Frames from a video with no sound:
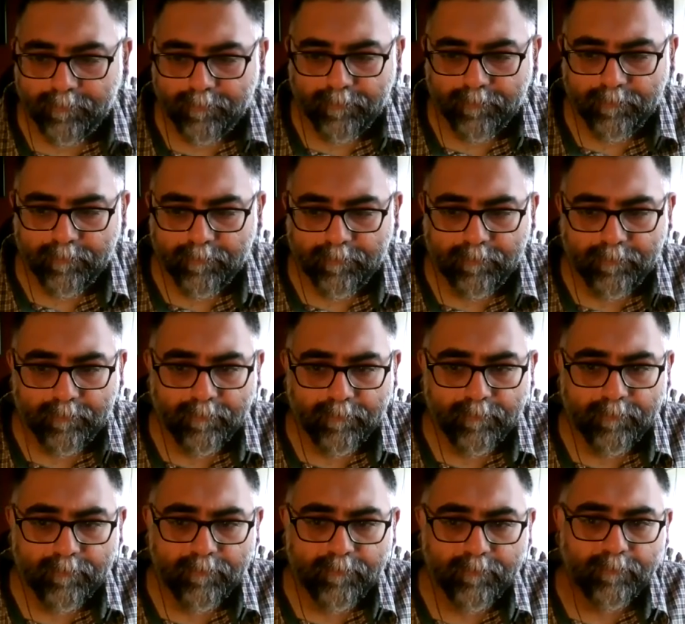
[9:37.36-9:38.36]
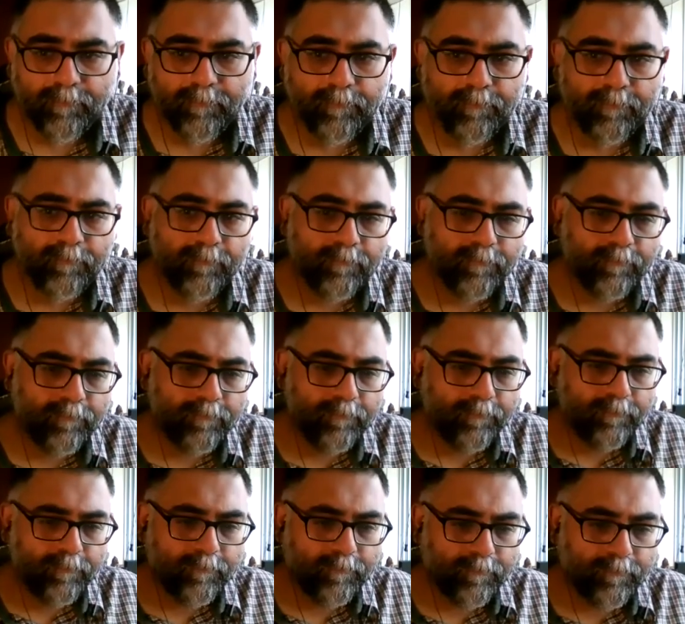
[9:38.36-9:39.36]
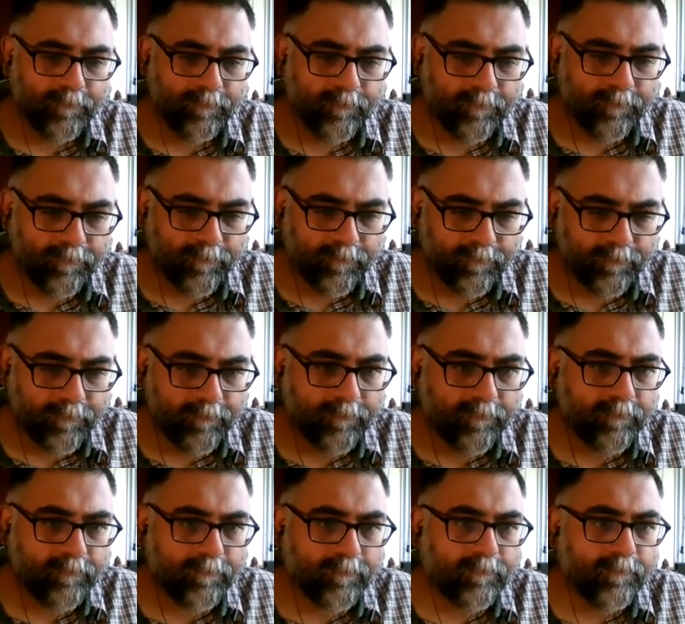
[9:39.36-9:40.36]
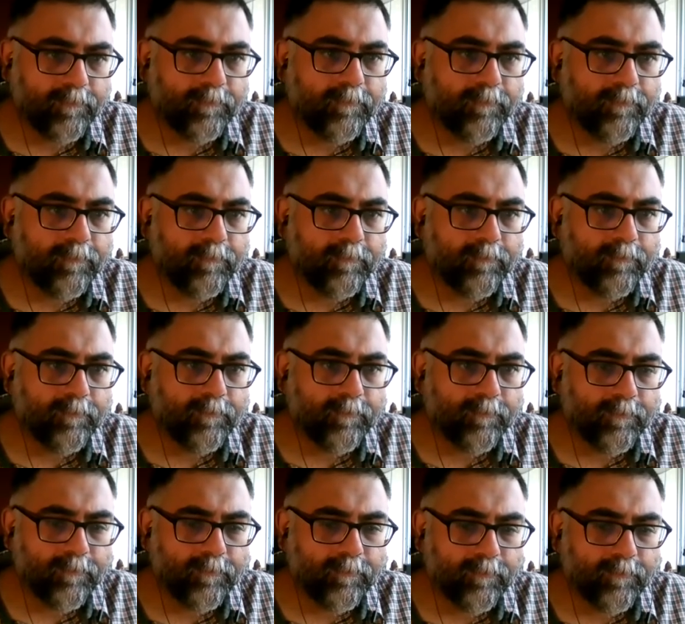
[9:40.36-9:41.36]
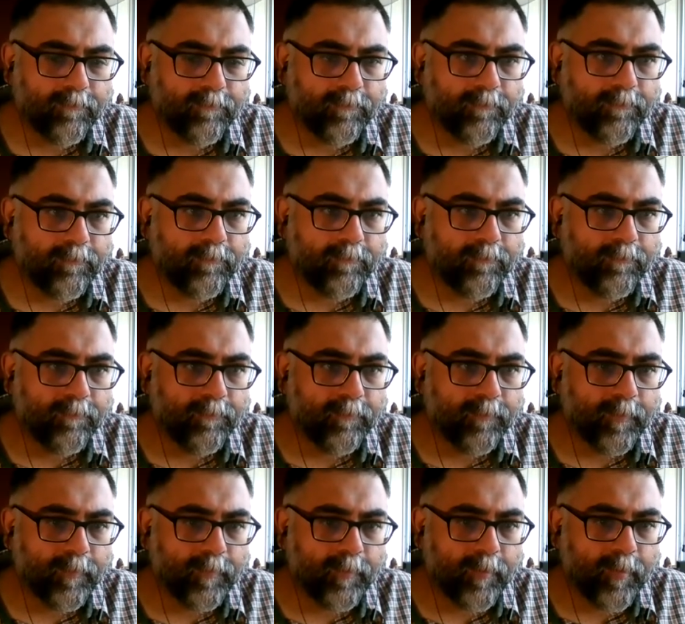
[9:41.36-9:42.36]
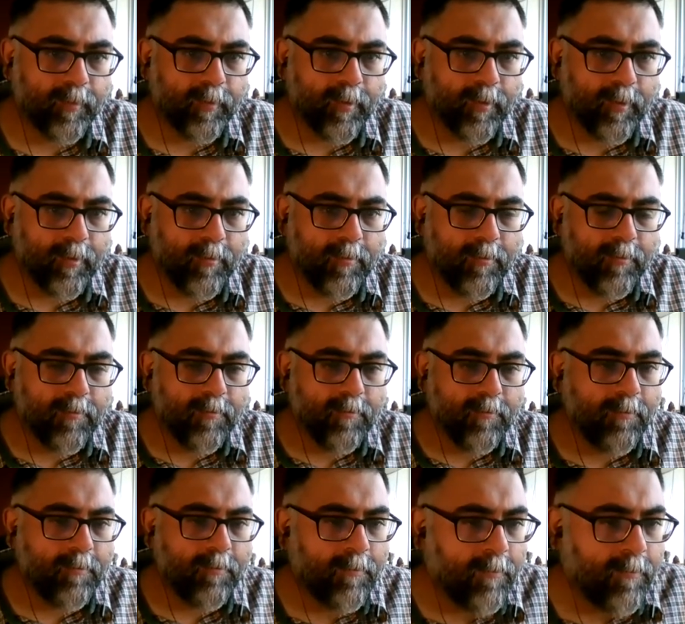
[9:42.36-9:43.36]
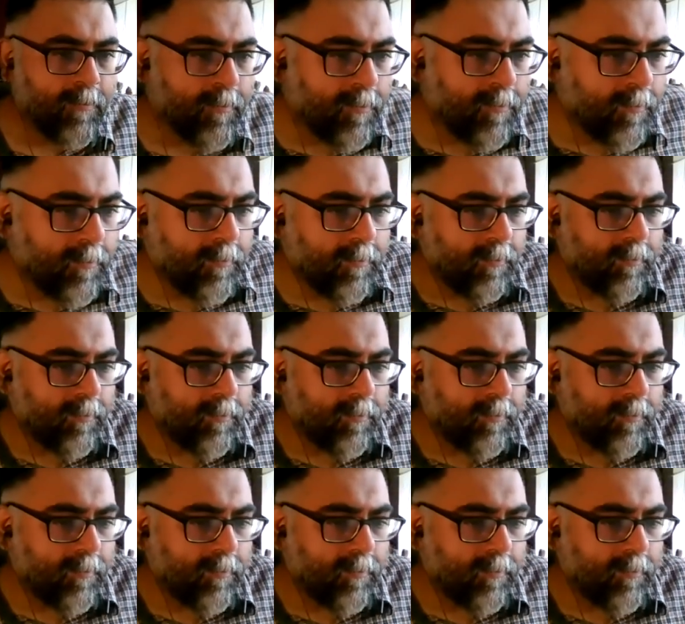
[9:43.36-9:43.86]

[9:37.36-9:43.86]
(silent)